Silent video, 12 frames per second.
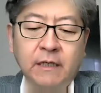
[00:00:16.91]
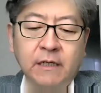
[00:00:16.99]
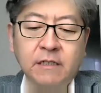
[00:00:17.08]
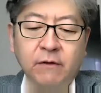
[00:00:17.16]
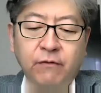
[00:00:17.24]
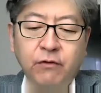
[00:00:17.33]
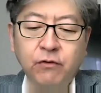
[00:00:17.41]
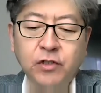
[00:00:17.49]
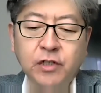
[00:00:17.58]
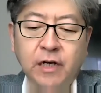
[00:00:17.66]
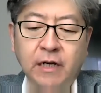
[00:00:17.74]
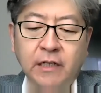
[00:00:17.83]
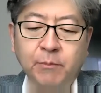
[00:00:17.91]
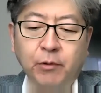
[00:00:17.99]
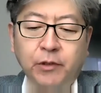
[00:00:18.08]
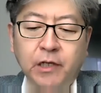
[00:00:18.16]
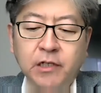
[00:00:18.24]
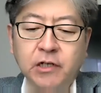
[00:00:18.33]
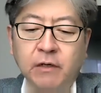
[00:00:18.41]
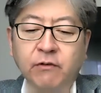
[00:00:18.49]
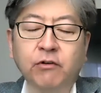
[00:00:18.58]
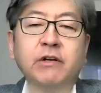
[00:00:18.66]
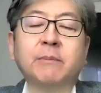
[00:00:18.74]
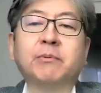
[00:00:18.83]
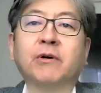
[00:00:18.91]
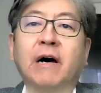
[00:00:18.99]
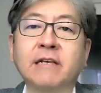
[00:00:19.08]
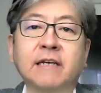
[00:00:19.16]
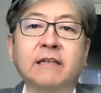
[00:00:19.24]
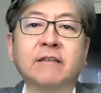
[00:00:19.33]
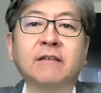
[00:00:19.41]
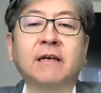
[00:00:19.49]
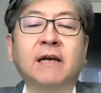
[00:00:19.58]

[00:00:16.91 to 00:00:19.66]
It's a future and potential of crypto asset,